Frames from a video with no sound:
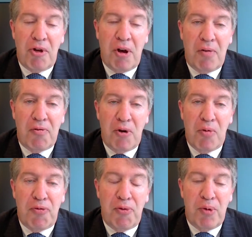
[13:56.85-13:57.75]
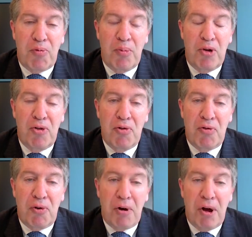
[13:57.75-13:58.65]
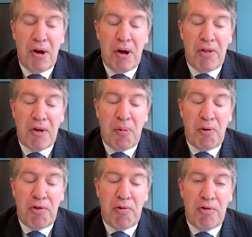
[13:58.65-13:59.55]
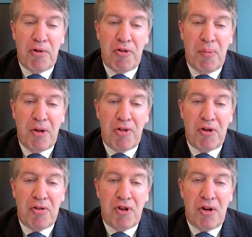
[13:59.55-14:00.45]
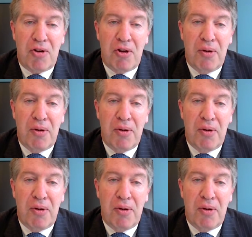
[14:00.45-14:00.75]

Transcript: of room for maneuver as he pursues his domestic agenda?